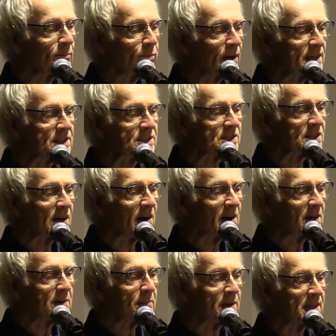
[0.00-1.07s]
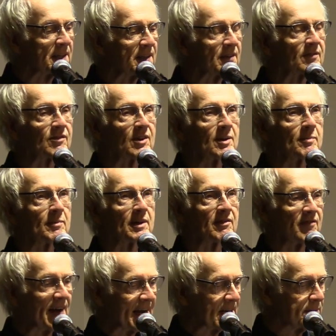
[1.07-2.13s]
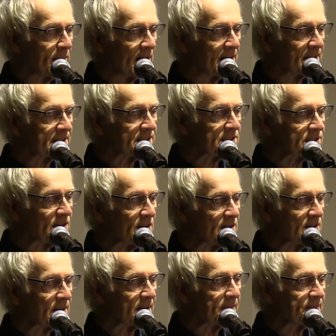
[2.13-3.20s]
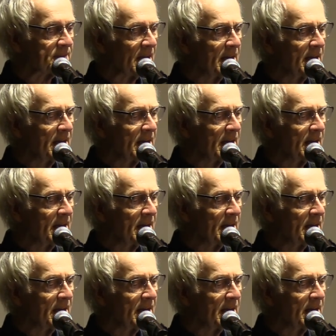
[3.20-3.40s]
Bliss Carman from a vagabond song.